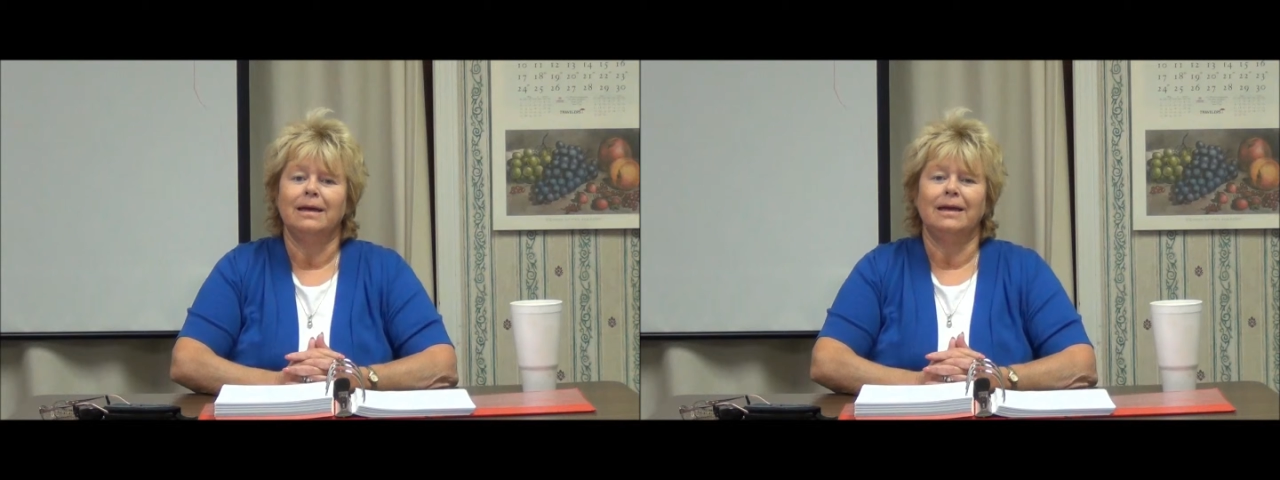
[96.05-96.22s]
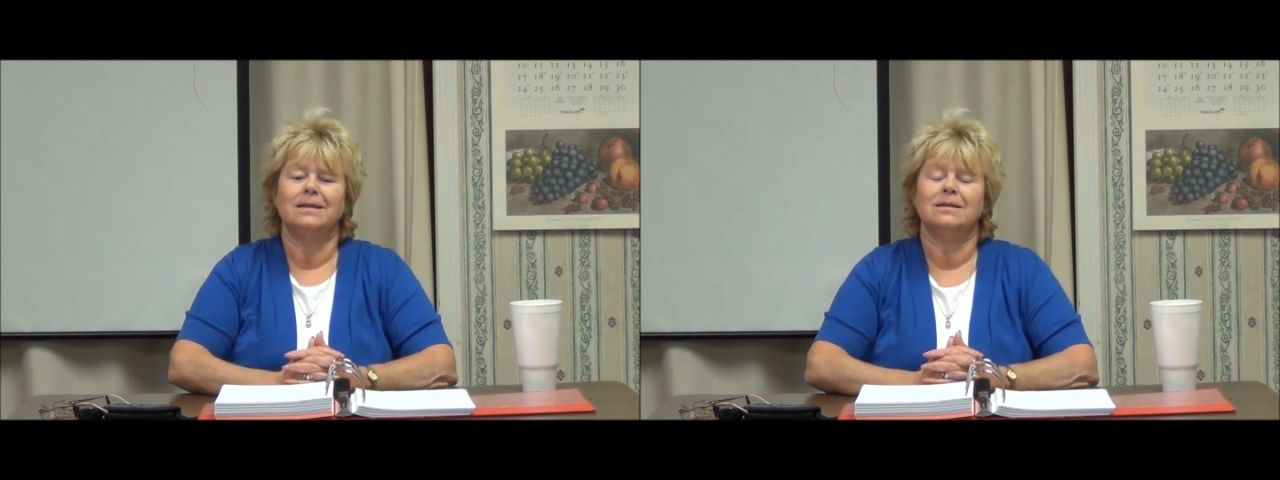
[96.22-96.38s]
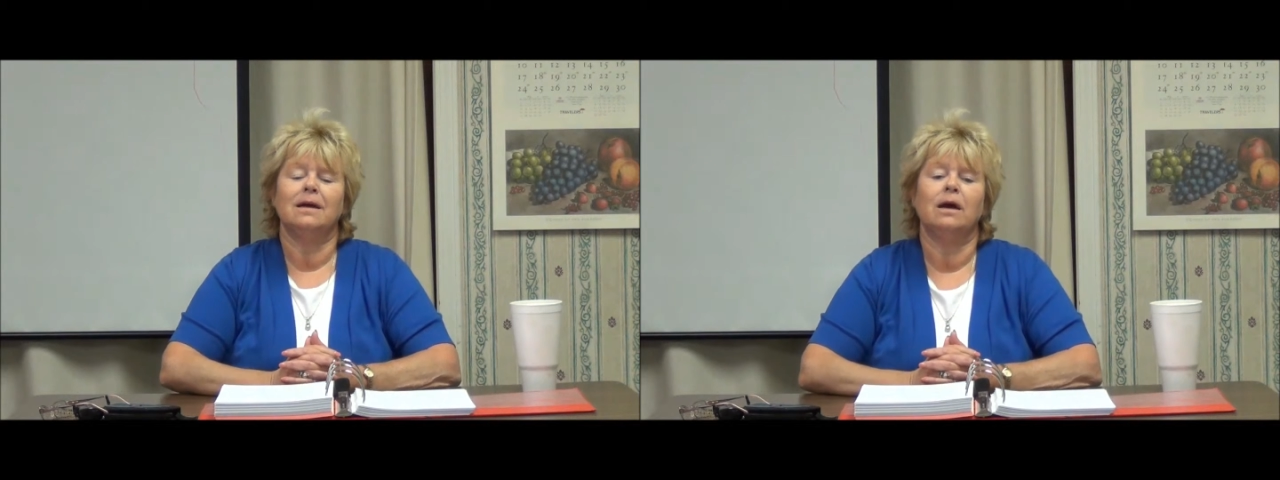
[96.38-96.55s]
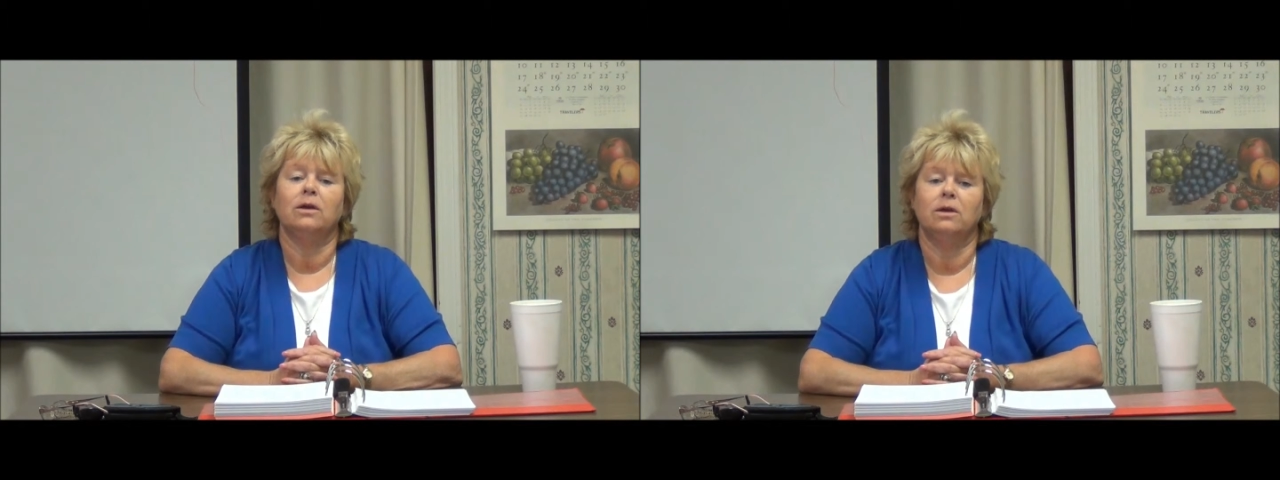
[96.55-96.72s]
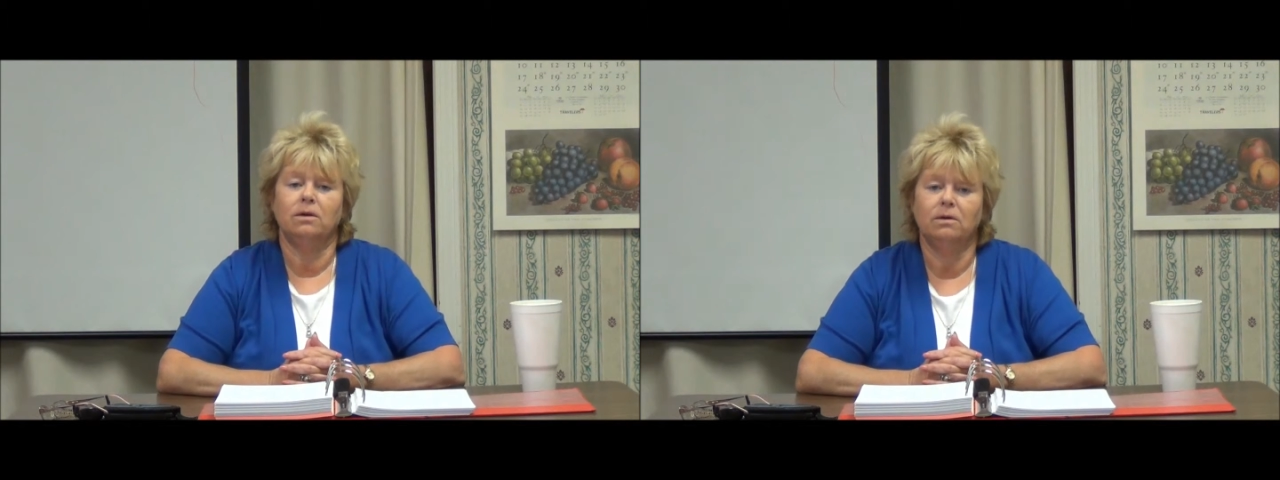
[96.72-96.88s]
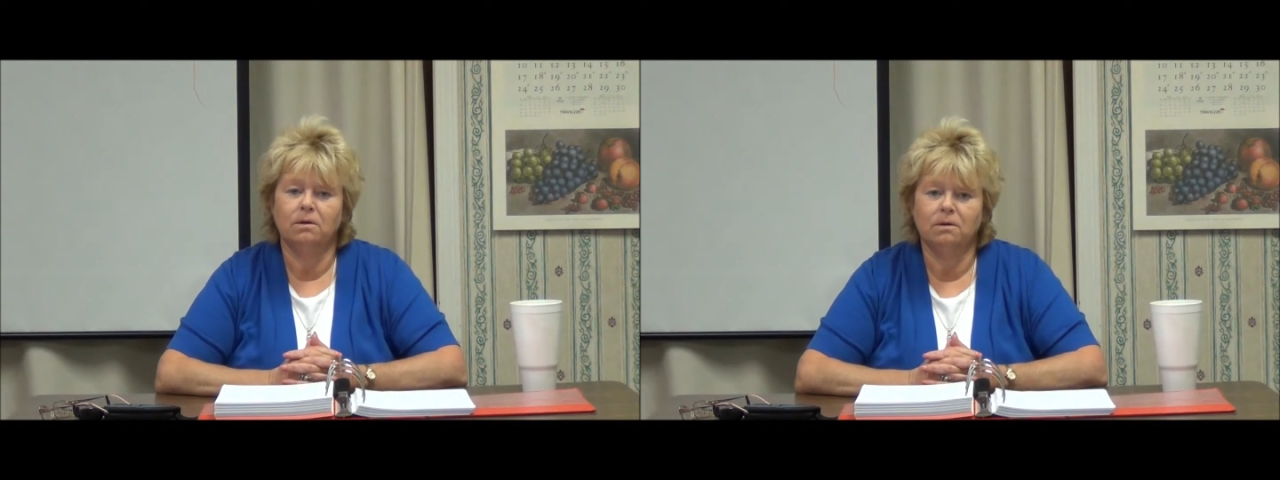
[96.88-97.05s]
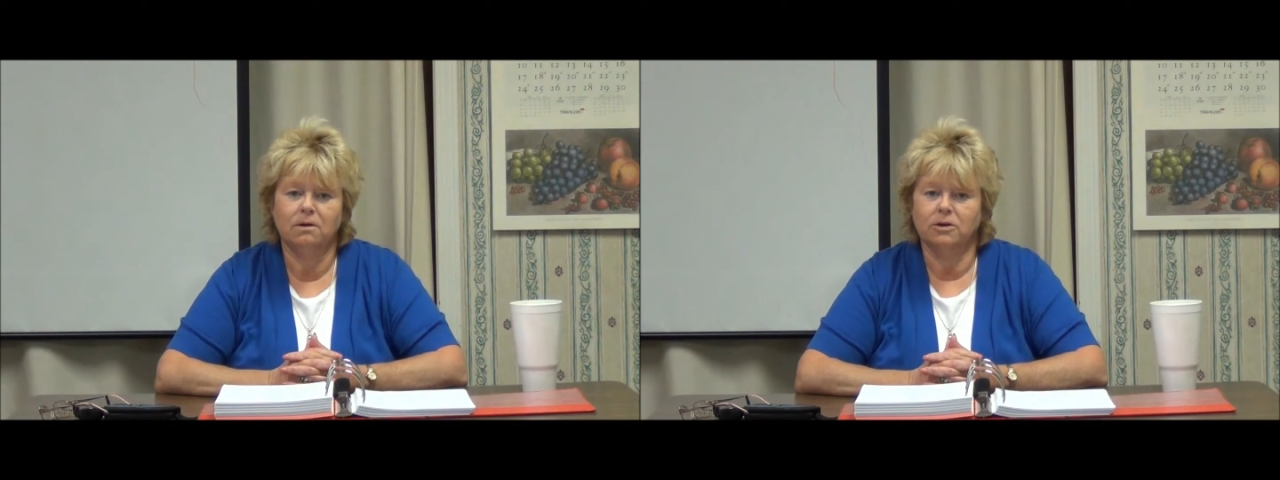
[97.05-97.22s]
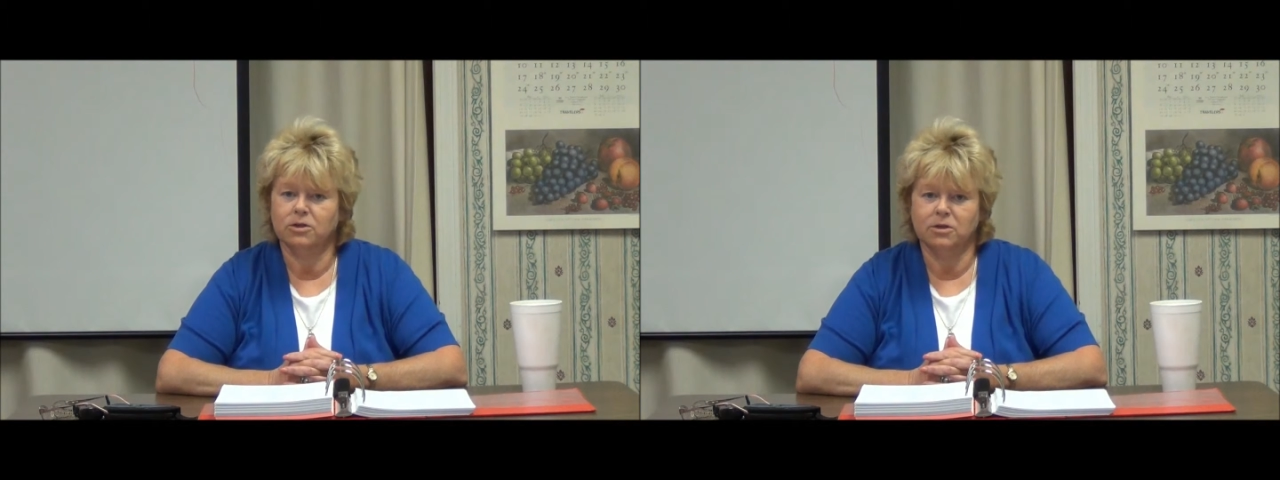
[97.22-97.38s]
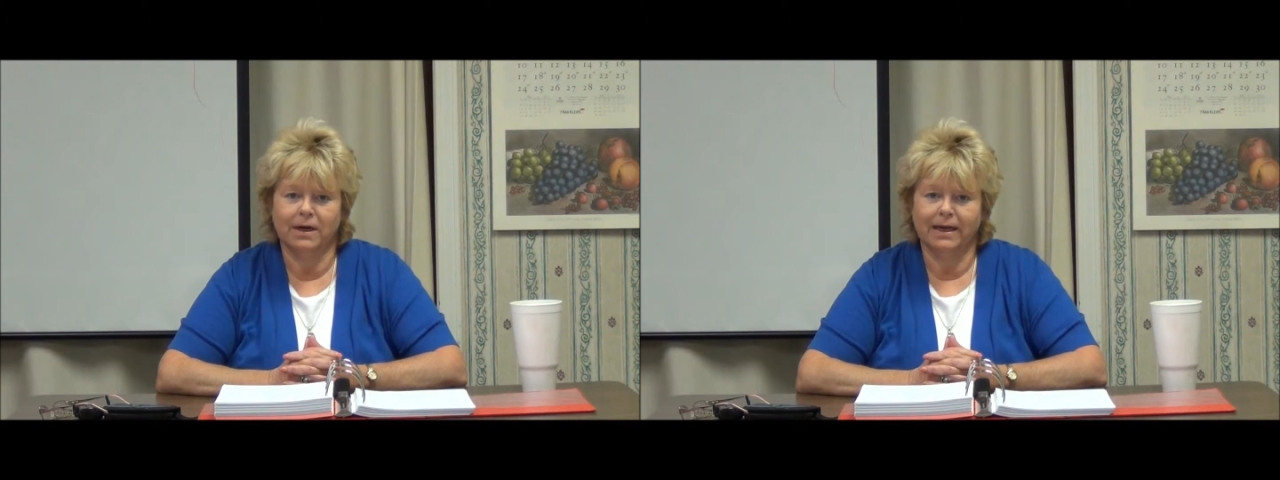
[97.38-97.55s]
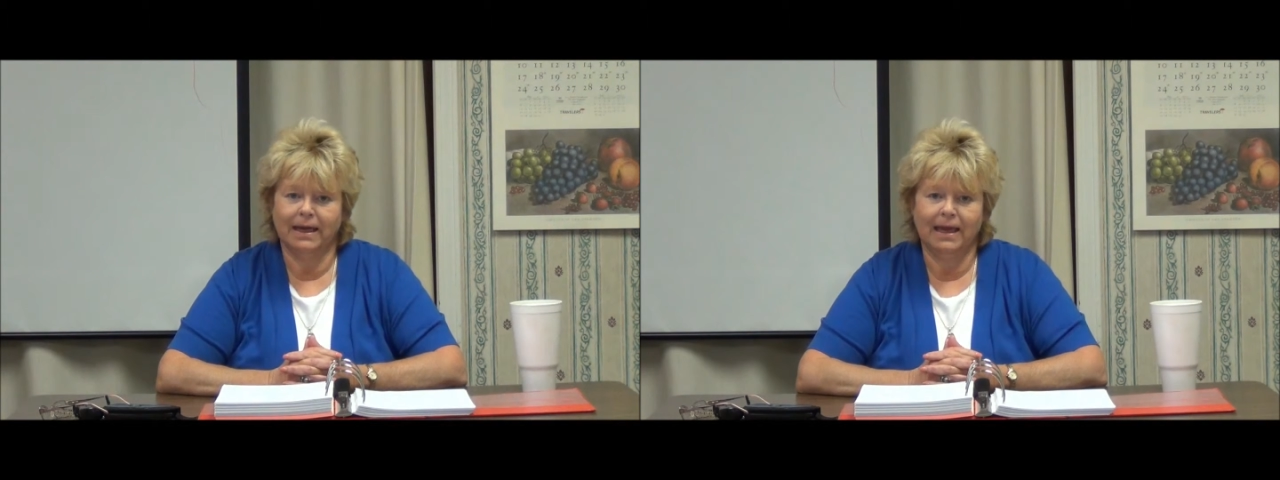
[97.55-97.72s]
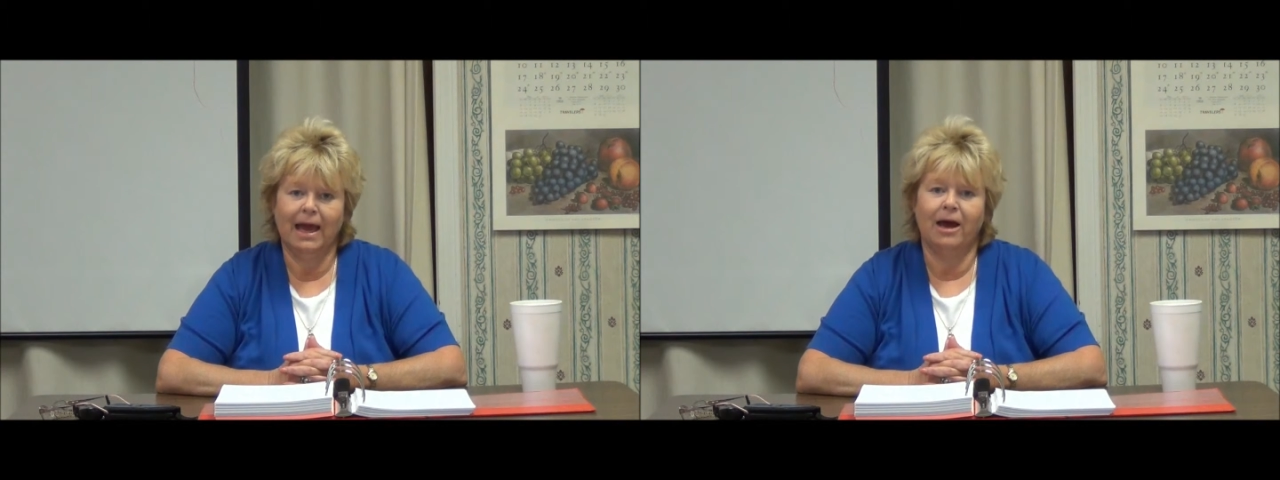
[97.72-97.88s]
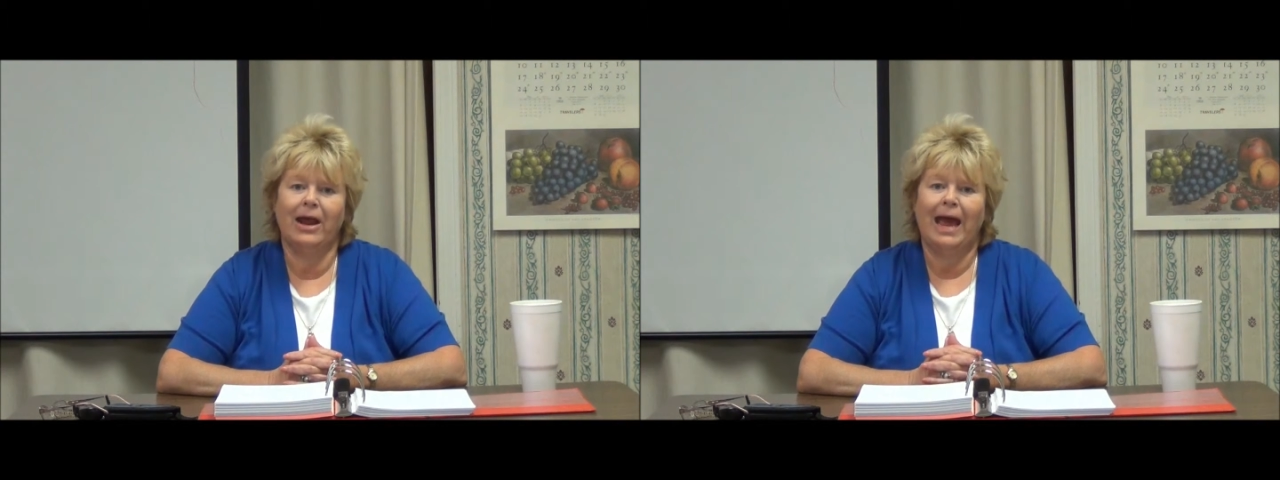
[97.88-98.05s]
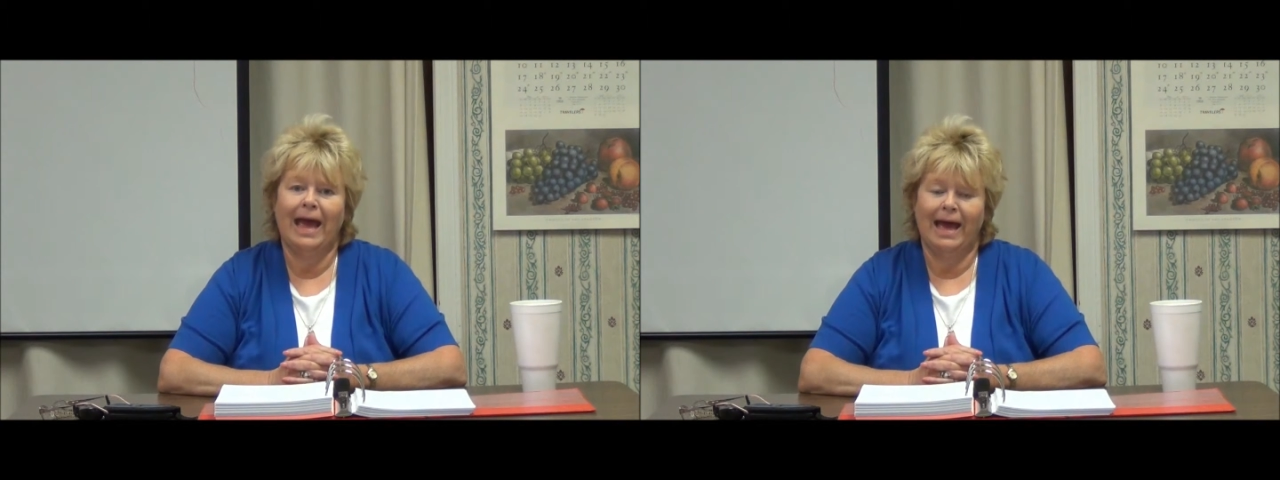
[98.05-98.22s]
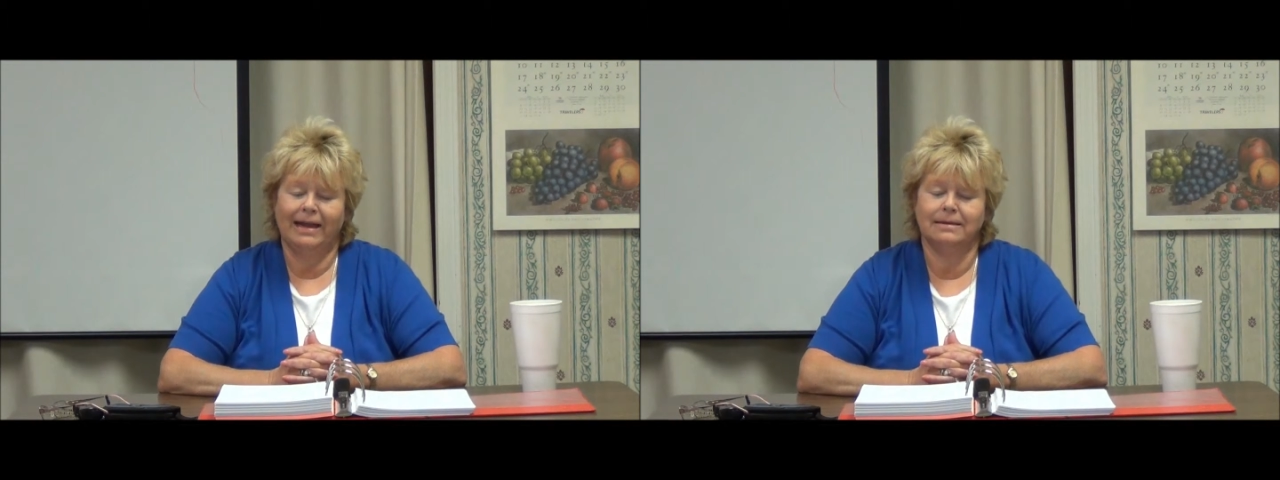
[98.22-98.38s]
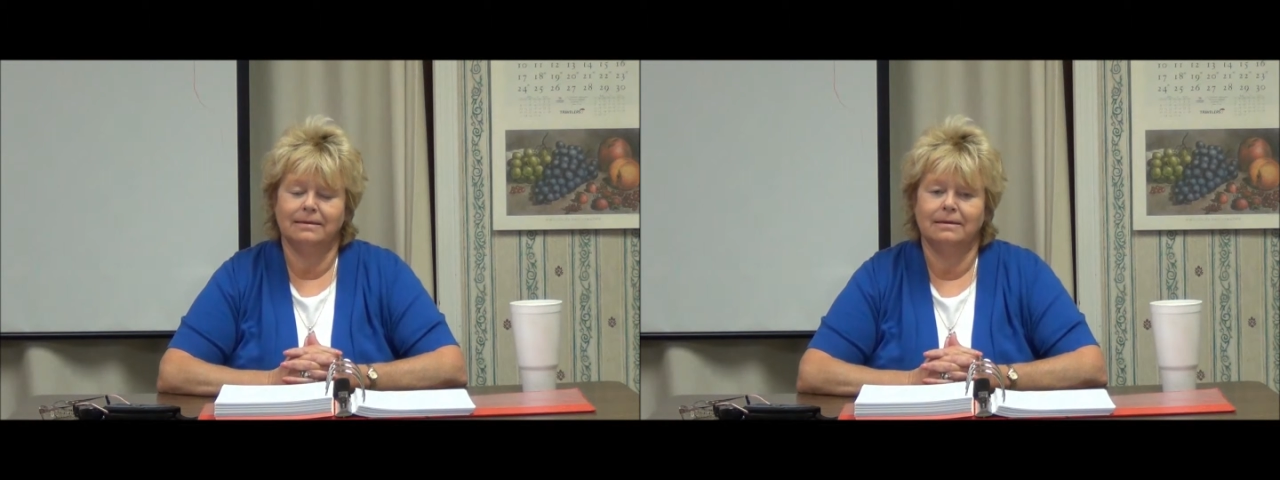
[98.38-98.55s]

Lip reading: it's not you they're striking out at.